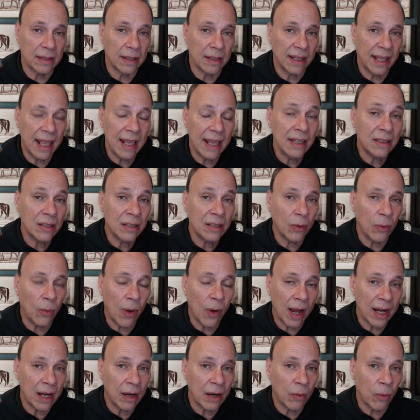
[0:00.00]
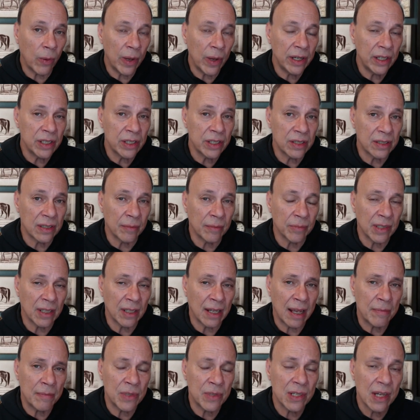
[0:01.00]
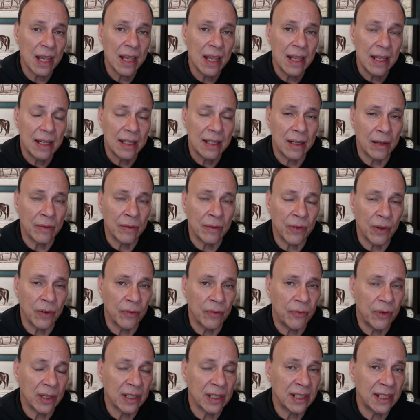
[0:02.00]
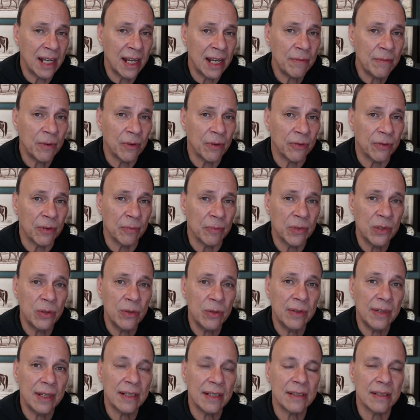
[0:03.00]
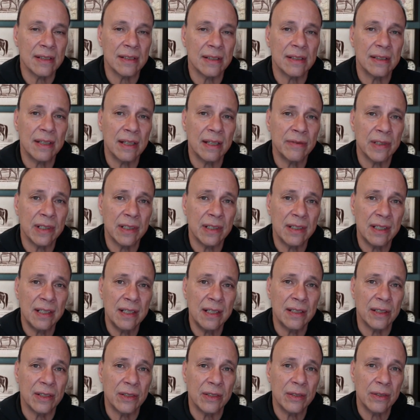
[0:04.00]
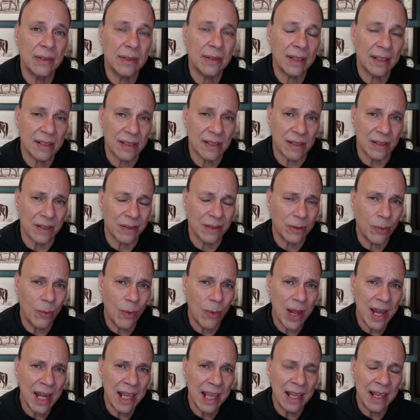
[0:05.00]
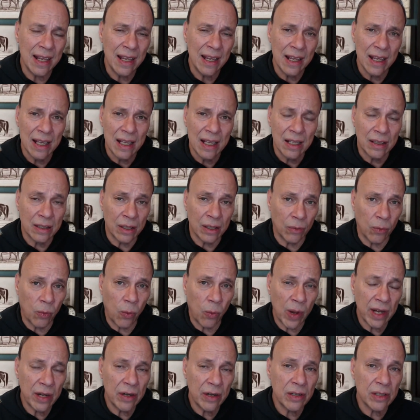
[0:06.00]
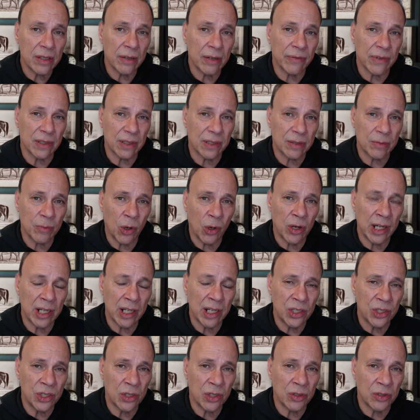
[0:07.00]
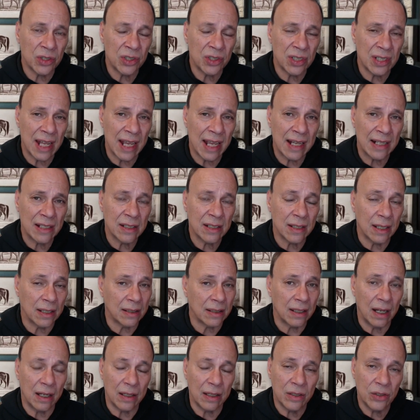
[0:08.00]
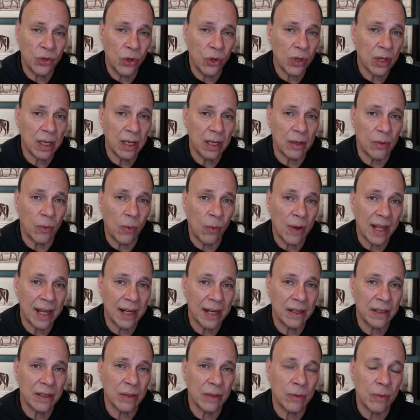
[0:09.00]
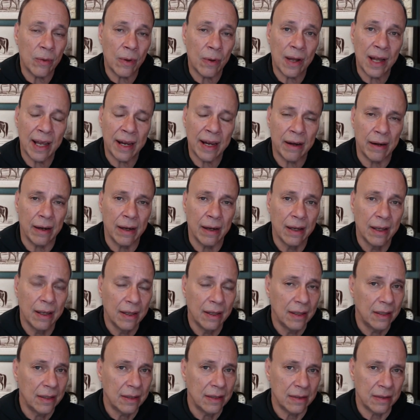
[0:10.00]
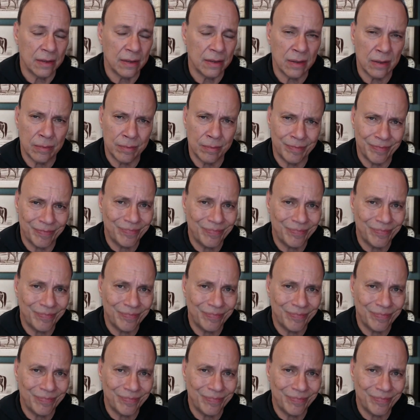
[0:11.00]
gate to wire winners sometimes. For example, from 2017 to 2020, the winners of the Smarty Jones Stakes took it wire to wire. So